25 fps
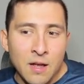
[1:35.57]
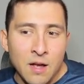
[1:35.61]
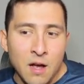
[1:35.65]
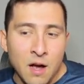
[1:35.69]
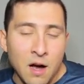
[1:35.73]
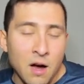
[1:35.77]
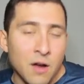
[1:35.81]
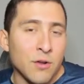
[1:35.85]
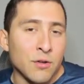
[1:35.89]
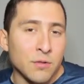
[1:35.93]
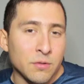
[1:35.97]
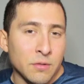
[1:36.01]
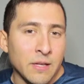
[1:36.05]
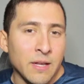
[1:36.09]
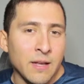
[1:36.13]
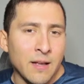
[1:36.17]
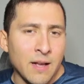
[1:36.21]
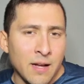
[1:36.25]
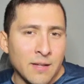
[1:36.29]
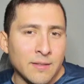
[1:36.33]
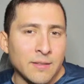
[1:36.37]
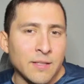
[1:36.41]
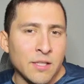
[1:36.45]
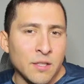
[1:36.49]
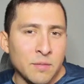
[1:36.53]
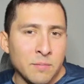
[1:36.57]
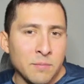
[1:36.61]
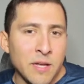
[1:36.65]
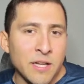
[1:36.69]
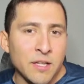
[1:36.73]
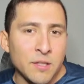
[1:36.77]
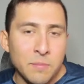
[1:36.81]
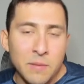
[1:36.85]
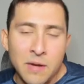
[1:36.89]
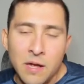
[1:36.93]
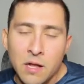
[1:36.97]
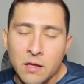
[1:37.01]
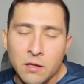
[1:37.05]
Honestly, guys, this
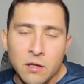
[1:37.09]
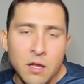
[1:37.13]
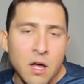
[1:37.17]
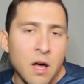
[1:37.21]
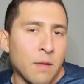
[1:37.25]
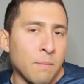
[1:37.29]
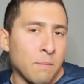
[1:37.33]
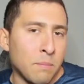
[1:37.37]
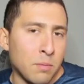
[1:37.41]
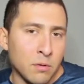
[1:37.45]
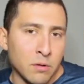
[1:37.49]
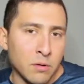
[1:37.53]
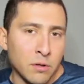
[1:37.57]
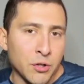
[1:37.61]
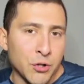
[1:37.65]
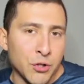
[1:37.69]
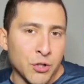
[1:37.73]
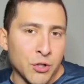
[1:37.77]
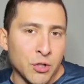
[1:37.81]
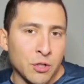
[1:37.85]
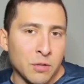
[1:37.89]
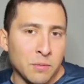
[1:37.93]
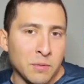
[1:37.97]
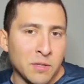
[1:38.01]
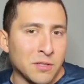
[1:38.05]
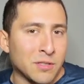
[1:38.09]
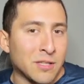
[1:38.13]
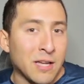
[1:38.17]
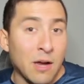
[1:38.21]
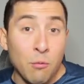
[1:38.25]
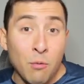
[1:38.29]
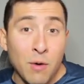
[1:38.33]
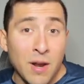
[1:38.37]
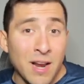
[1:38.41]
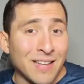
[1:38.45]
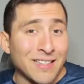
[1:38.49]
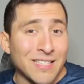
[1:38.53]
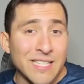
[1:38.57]
makes me a lot bullish, because I
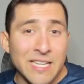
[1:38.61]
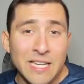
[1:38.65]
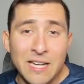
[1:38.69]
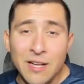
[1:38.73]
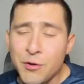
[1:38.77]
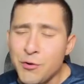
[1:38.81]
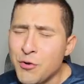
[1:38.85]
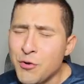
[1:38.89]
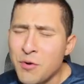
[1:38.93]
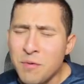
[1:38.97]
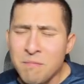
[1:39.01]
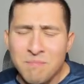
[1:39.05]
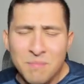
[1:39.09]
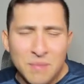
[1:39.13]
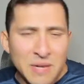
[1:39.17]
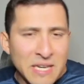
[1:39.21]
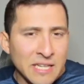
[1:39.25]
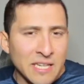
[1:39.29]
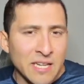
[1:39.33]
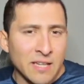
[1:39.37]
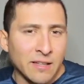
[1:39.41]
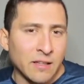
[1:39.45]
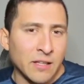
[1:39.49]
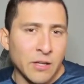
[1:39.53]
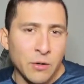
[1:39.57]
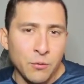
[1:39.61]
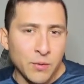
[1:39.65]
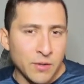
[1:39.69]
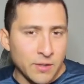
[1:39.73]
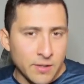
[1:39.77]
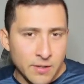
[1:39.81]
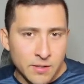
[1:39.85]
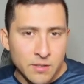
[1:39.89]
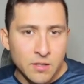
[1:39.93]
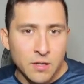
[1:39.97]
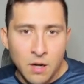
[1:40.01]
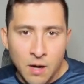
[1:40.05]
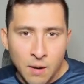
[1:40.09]
want to tell you immediately with
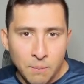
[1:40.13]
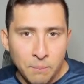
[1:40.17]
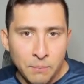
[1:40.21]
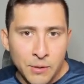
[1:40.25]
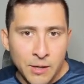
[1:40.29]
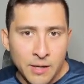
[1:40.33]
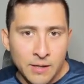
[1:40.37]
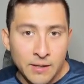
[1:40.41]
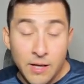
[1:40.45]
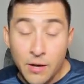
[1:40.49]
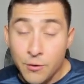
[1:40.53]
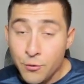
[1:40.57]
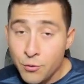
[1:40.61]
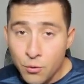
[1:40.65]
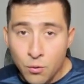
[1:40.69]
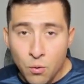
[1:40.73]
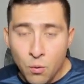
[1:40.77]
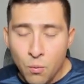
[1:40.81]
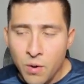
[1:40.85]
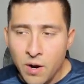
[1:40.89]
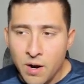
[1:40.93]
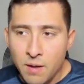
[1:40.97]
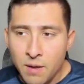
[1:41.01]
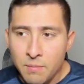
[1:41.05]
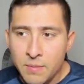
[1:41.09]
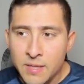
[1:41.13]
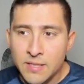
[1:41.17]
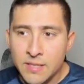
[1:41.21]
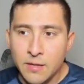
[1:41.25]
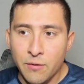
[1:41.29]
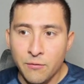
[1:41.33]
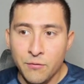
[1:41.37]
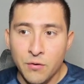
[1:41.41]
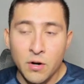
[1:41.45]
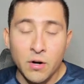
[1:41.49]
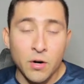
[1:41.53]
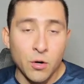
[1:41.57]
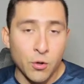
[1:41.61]
this update that you don't want to miss
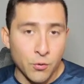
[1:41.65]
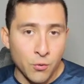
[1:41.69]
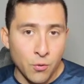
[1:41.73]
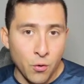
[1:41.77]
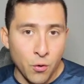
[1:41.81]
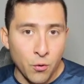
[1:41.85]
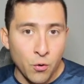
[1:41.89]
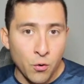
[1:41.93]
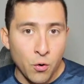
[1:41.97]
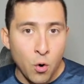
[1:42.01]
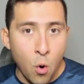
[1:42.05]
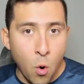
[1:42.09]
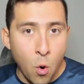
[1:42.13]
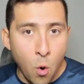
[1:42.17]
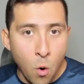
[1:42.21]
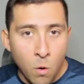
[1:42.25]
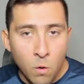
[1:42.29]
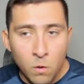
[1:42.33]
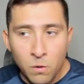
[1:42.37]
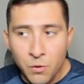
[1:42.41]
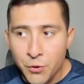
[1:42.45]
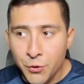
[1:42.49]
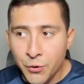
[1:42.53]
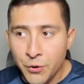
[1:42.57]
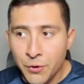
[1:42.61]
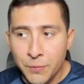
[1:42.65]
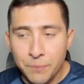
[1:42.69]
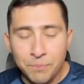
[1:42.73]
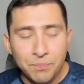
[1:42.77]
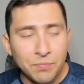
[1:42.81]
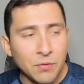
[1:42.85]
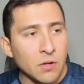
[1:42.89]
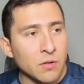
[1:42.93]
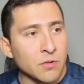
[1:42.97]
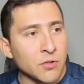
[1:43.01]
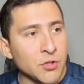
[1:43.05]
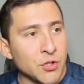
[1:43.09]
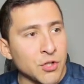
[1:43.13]
if you're a CRO holder.
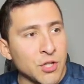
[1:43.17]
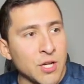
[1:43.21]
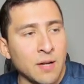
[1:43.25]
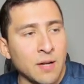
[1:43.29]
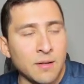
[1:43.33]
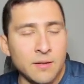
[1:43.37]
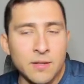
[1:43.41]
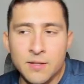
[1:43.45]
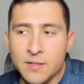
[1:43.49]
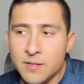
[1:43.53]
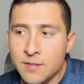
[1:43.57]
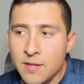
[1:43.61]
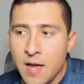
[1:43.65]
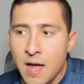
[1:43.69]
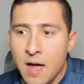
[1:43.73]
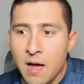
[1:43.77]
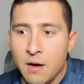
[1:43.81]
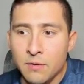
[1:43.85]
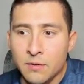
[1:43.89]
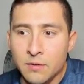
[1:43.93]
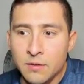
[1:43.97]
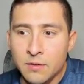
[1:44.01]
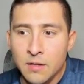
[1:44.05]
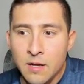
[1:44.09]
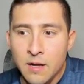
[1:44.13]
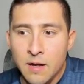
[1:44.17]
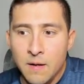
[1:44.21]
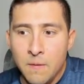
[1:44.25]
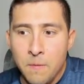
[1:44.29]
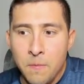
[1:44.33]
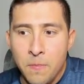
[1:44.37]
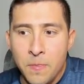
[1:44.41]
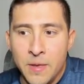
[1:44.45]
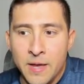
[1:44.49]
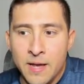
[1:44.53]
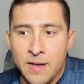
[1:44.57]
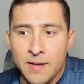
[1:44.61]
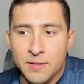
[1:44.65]
Check this out.
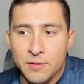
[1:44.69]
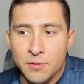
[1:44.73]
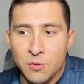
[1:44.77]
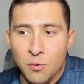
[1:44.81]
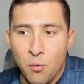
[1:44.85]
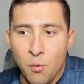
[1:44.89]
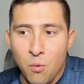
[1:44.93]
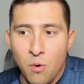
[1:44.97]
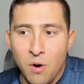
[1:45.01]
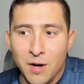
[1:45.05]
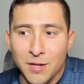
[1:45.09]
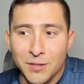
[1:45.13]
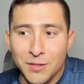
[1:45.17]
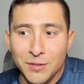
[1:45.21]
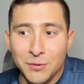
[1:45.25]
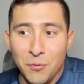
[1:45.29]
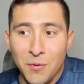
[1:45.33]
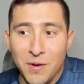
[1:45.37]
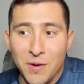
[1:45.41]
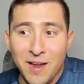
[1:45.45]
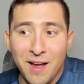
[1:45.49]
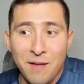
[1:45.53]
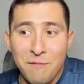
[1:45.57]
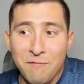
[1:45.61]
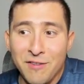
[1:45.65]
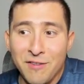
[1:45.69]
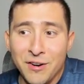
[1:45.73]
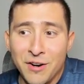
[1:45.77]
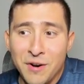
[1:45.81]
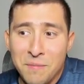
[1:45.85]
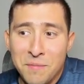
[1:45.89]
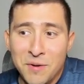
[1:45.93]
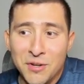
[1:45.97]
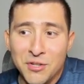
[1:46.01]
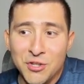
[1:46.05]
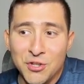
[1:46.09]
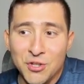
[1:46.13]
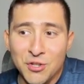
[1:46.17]
This was when I very
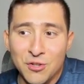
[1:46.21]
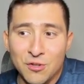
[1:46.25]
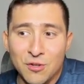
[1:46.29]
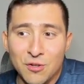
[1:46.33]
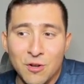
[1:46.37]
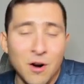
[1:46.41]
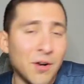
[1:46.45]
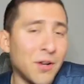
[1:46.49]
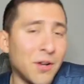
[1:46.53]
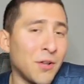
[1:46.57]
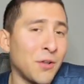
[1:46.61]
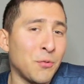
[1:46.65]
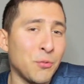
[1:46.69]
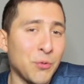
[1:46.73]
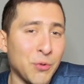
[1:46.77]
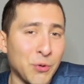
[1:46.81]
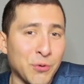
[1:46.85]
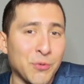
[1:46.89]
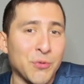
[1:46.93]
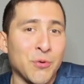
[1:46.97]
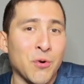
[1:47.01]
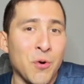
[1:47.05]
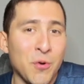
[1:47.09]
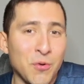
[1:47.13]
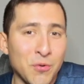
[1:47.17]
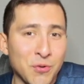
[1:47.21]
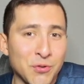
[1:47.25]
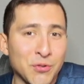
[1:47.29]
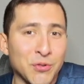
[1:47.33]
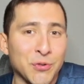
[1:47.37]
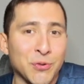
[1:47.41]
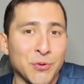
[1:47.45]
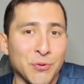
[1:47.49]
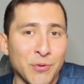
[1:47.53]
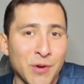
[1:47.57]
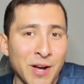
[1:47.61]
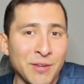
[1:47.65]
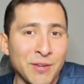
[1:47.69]
much started with
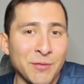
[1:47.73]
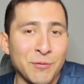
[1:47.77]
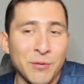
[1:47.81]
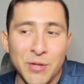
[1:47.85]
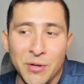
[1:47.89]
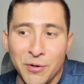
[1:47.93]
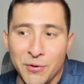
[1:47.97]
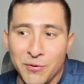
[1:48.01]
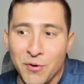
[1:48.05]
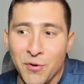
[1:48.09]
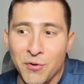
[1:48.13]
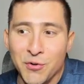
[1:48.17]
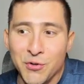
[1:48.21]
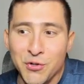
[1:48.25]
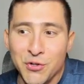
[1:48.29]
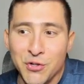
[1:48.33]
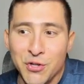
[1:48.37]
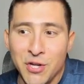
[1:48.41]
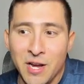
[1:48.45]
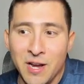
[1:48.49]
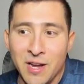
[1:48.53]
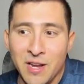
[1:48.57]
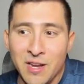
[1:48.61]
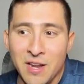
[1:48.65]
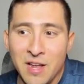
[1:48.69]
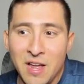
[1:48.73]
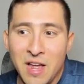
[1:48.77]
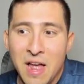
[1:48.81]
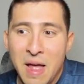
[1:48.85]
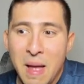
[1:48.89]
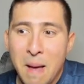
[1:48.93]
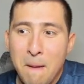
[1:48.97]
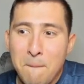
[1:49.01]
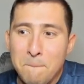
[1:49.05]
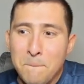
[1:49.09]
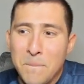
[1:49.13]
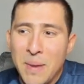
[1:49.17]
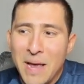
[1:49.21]
CRONOS, right? With the CRONOS chain.
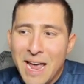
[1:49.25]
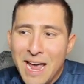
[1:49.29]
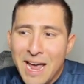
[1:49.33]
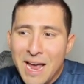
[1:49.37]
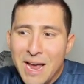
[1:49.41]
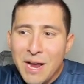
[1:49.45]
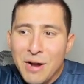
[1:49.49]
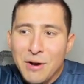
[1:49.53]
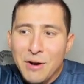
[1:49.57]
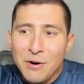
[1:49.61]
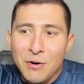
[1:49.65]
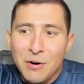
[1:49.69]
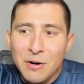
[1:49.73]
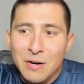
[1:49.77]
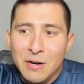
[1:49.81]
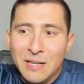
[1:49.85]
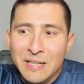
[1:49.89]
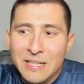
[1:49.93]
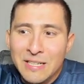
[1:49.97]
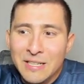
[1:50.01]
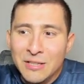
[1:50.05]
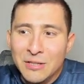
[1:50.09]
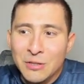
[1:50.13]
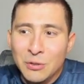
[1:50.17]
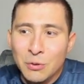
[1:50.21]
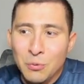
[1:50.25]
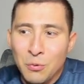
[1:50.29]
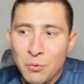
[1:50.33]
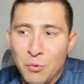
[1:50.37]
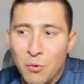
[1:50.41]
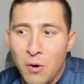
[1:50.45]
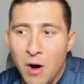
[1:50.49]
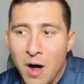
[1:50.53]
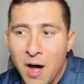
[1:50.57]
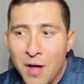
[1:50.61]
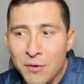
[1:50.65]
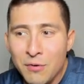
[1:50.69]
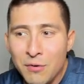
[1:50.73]
Barely
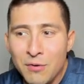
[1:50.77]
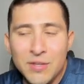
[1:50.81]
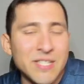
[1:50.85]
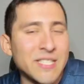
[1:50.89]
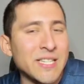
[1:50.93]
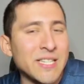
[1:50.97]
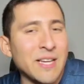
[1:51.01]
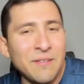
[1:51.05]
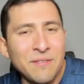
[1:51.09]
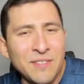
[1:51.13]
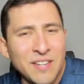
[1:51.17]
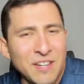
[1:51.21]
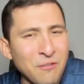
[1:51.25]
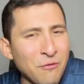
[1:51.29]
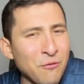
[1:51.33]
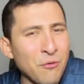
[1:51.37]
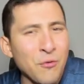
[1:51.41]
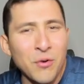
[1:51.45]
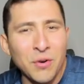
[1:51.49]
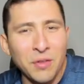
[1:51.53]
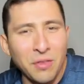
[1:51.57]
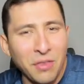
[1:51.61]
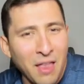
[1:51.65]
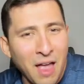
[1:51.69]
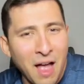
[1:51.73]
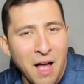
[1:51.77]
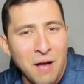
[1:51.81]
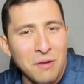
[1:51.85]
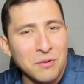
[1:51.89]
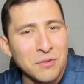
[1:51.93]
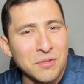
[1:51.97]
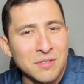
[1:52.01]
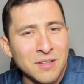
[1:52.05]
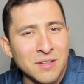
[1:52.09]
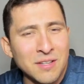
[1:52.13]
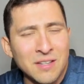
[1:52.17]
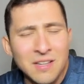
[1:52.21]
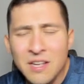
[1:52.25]

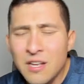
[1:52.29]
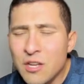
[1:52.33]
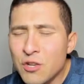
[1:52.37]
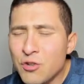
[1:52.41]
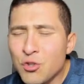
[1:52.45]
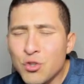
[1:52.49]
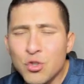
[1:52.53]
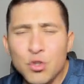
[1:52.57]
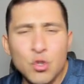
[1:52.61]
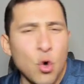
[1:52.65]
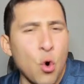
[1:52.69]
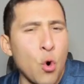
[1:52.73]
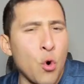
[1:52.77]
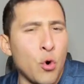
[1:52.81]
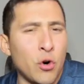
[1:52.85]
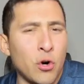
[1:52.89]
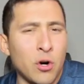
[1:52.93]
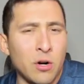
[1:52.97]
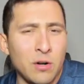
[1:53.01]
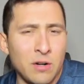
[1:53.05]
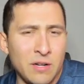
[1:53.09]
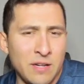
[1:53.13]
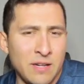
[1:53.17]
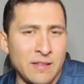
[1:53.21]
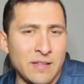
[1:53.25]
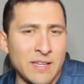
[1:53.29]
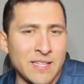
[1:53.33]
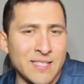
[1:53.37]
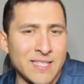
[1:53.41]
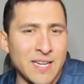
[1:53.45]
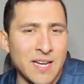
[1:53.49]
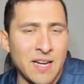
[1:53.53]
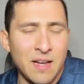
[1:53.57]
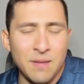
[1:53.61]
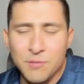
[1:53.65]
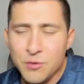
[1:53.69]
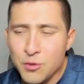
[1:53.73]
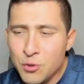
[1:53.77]
274,000, so early in the
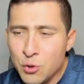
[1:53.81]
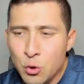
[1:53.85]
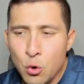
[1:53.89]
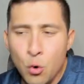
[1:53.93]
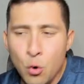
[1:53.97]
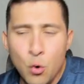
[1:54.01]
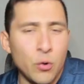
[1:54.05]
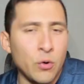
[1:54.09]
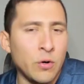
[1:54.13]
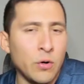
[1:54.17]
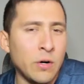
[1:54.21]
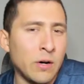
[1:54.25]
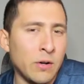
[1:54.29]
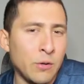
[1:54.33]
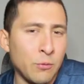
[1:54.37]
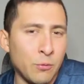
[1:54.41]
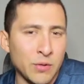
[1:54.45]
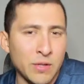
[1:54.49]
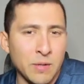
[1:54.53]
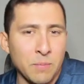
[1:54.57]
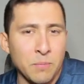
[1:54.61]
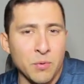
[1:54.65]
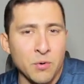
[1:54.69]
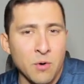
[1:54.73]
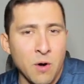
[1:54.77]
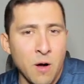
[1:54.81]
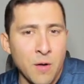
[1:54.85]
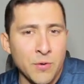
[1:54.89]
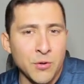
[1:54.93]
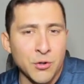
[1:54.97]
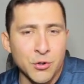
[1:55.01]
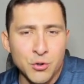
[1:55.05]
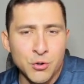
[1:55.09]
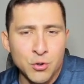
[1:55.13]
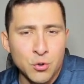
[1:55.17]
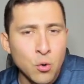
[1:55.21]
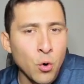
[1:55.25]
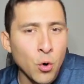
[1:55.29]
time, so early with the
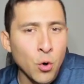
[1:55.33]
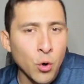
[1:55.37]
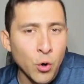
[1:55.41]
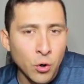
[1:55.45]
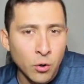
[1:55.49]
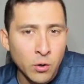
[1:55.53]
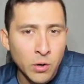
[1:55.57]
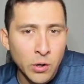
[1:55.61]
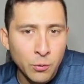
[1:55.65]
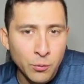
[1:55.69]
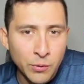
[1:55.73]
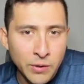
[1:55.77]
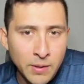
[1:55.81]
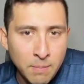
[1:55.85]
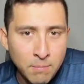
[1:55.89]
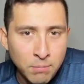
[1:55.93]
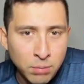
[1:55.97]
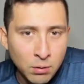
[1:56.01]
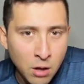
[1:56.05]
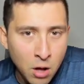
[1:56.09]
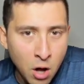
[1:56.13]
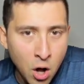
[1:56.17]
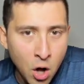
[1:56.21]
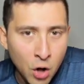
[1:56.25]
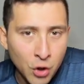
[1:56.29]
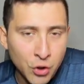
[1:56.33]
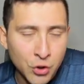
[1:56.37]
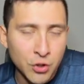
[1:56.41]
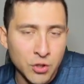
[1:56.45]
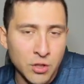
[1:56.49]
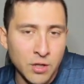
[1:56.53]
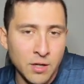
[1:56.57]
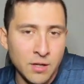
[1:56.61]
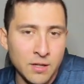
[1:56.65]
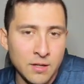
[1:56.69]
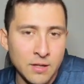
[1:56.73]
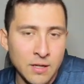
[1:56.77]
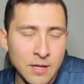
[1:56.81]
project, so early with the
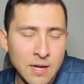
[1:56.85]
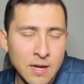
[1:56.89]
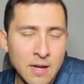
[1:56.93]
blockchain.